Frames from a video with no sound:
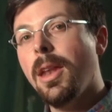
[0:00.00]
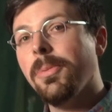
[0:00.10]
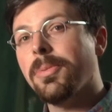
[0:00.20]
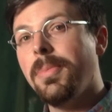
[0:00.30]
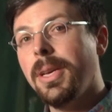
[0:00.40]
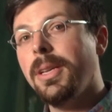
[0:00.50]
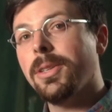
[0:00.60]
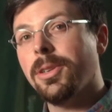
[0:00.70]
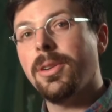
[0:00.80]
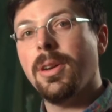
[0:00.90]
helped me to
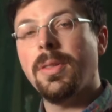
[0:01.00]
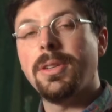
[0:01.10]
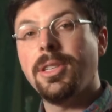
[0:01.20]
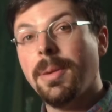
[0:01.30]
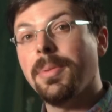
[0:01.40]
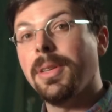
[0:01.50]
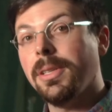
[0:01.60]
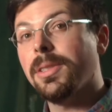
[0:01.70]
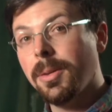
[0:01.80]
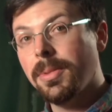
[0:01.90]
turn on the
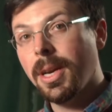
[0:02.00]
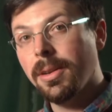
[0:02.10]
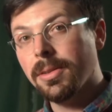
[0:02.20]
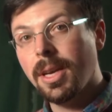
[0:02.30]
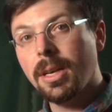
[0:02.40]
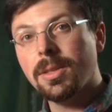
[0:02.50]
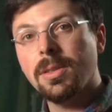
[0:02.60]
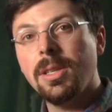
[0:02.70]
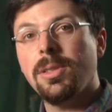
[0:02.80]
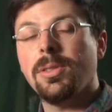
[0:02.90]
Japanese subtitles
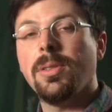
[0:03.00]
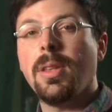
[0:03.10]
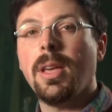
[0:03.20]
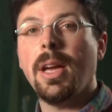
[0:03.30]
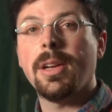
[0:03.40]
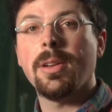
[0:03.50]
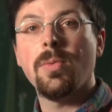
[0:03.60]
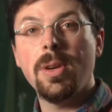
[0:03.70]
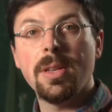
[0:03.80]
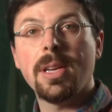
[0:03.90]
actually, so that I could
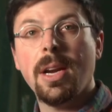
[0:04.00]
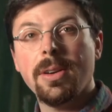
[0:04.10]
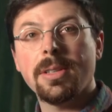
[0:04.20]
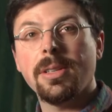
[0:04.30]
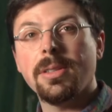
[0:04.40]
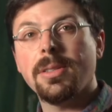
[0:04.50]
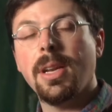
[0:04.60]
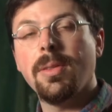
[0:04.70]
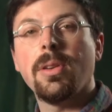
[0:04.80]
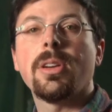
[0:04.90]
read the characters
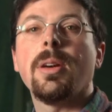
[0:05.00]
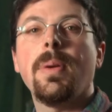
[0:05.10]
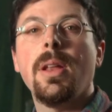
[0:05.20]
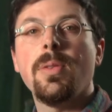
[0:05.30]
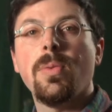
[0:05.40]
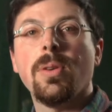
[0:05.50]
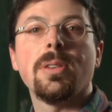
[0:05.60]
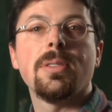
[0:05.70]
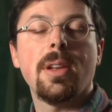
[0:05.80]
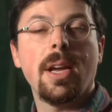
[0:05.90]
and look up any
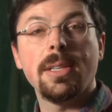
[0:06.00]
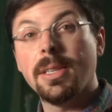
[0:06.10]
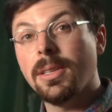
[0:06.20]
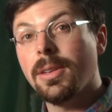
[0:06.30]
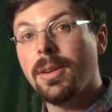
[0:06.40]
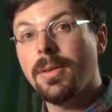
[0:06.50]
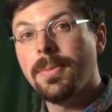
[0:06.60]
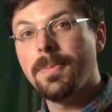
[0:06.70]
words that I didn't know.